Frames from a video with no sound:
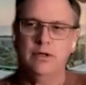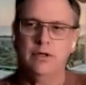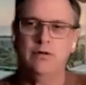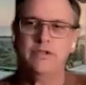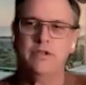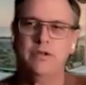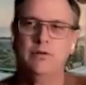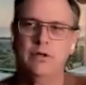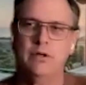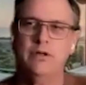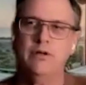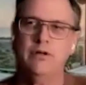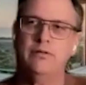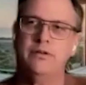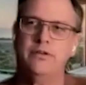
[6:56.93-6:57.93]
You'll see what
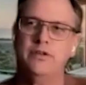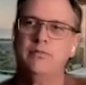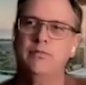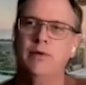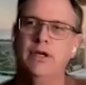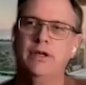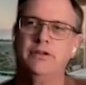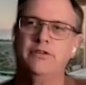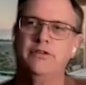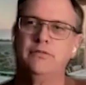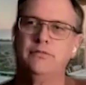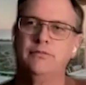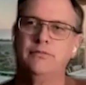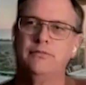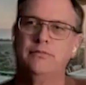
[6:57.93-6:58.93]
a difference it
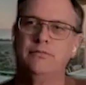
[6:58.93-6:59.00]
makes.